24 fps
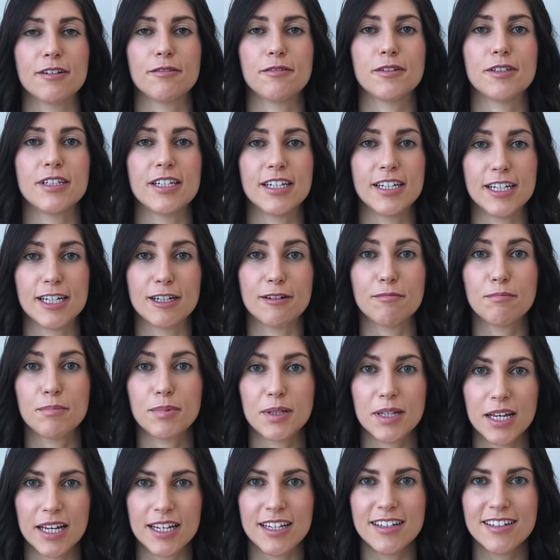routine in
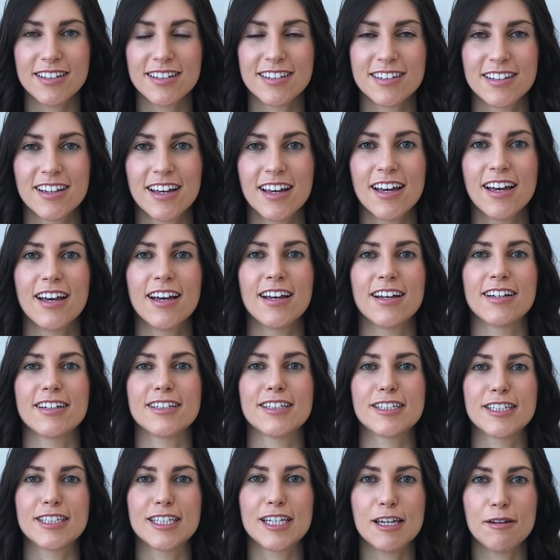place,
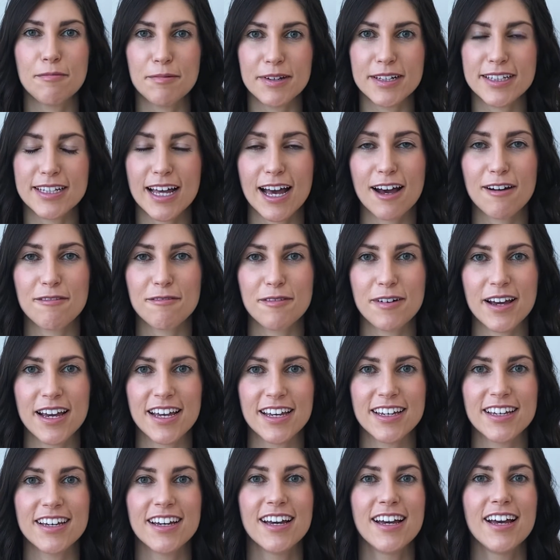keep it that
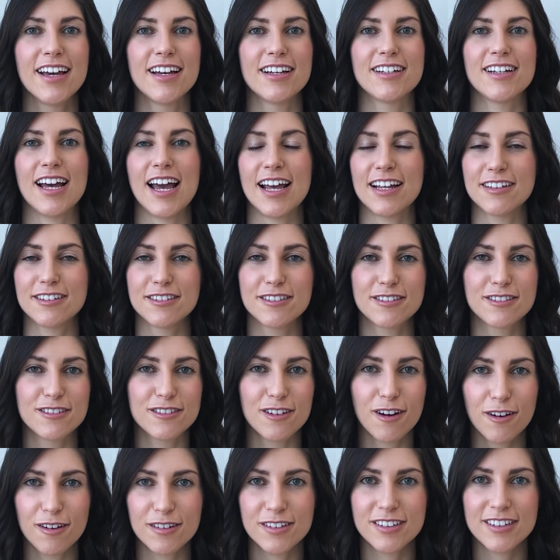way. And
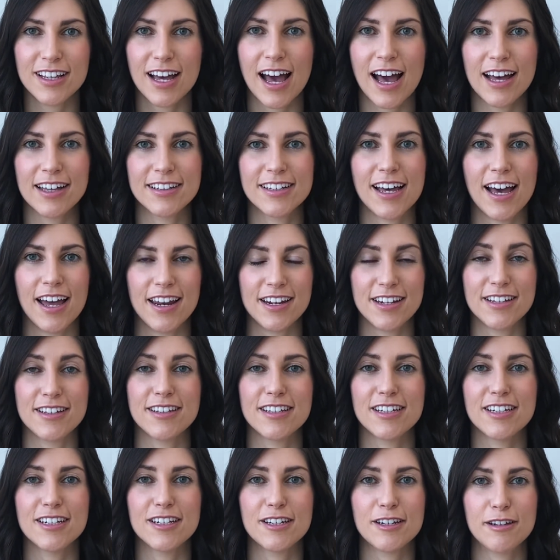don't add
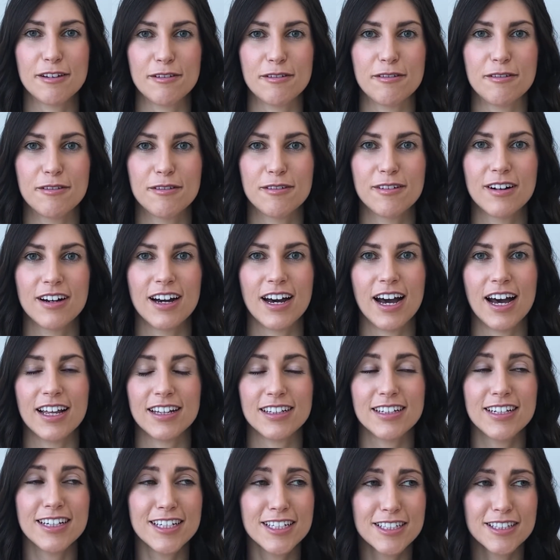anything new,
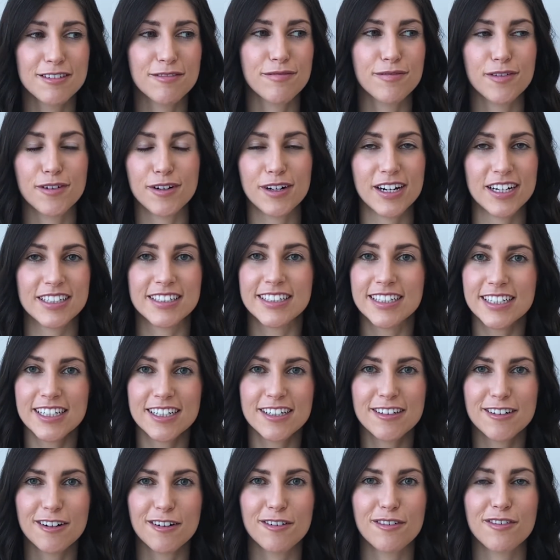at least for a
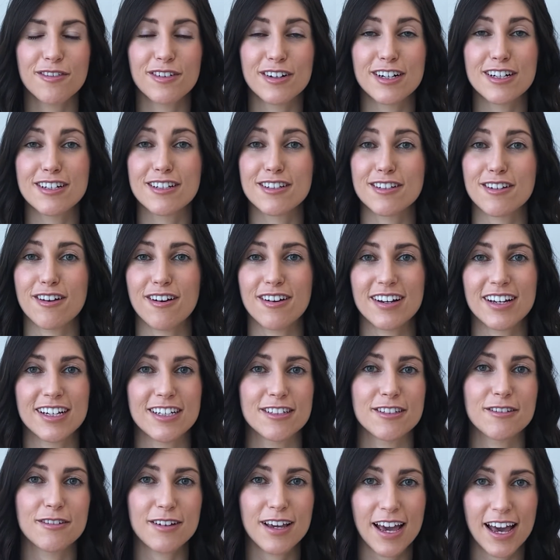year or for as long
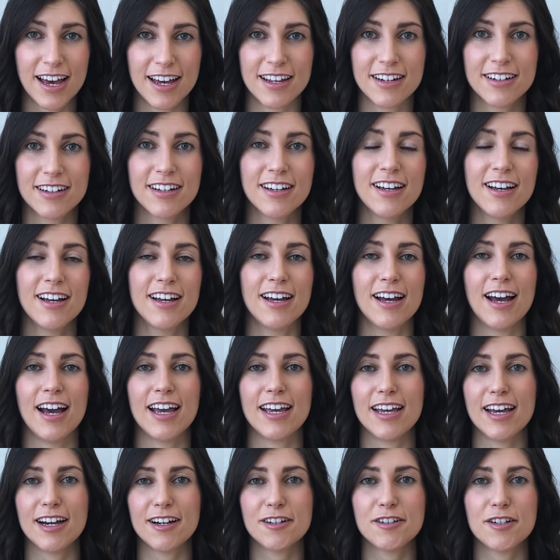as you can.
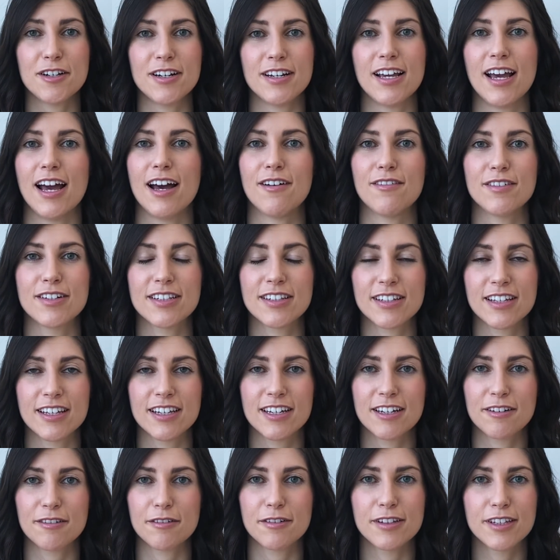I actually have a
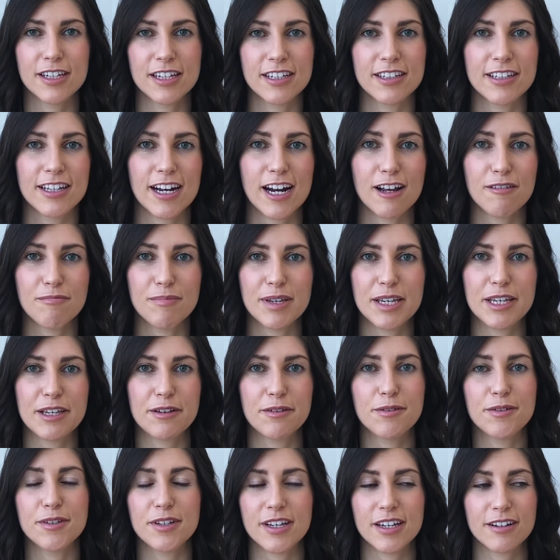skincare routine that I've been
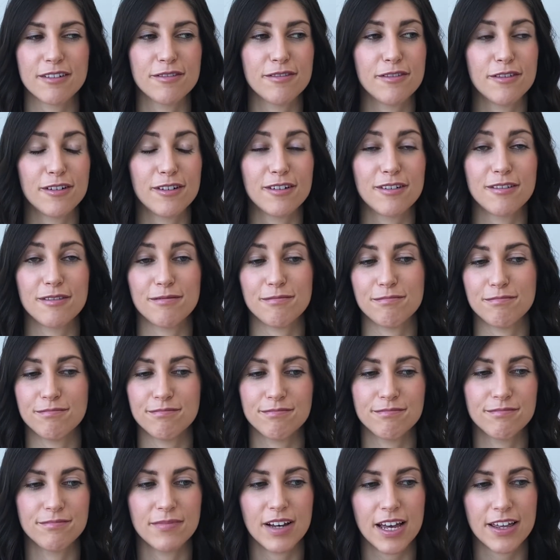using for,
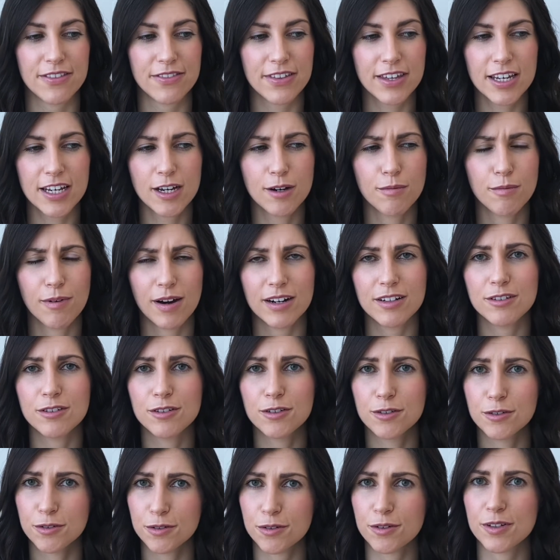I think, 1
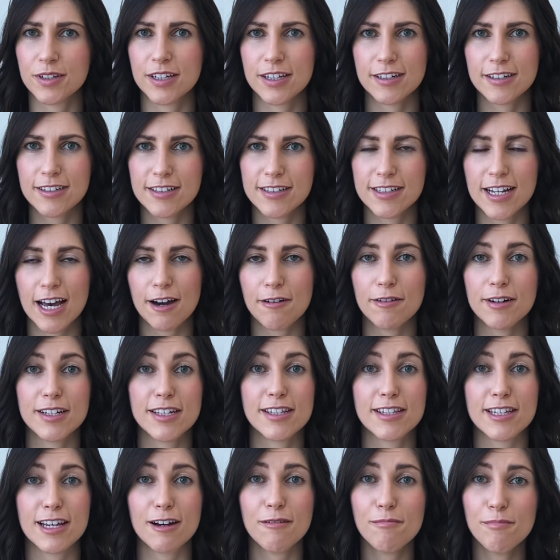to 2 years now.
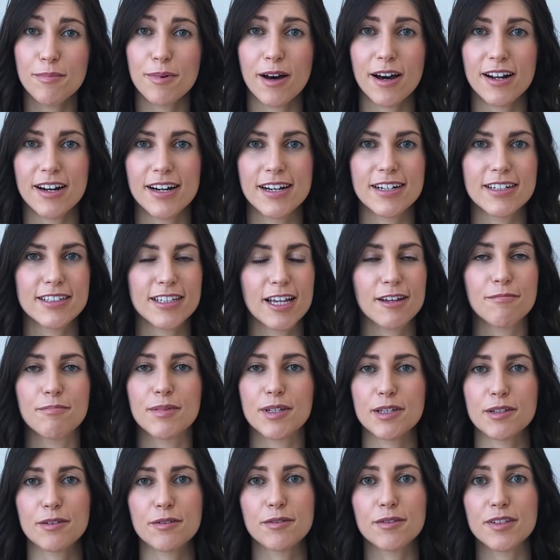And some products I've
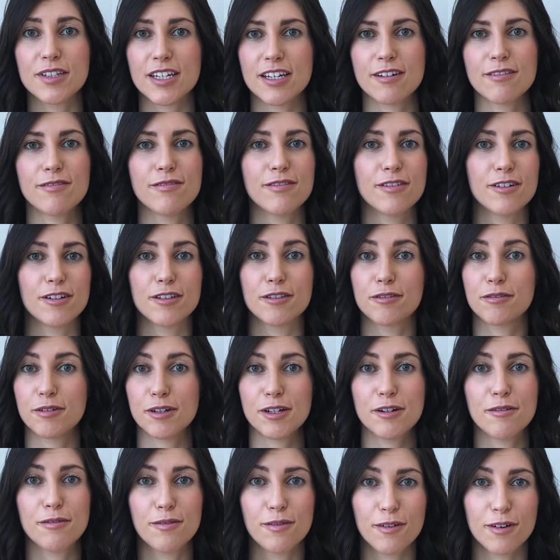been using for
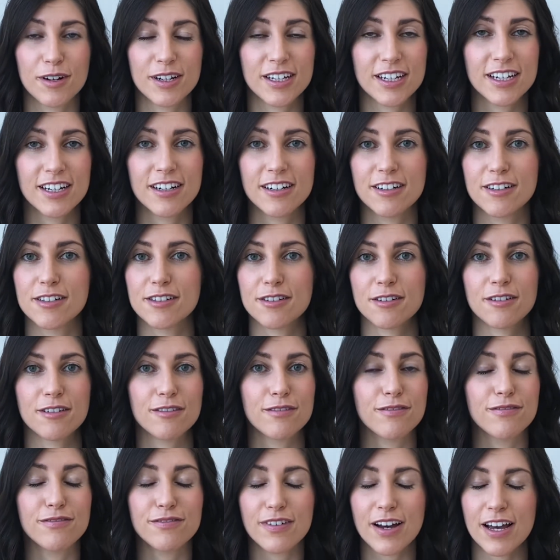3 to 4 years or
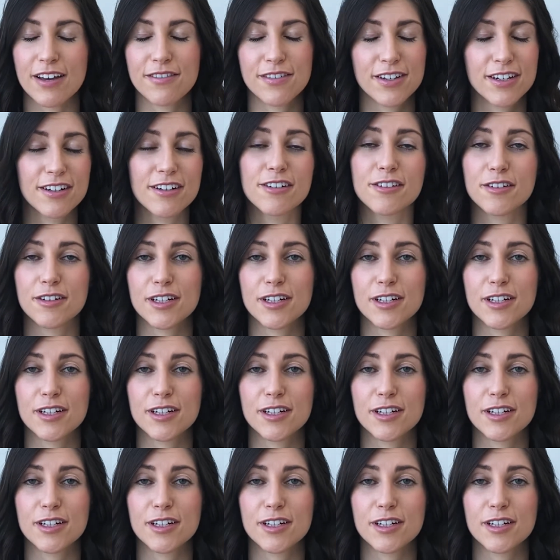5 years or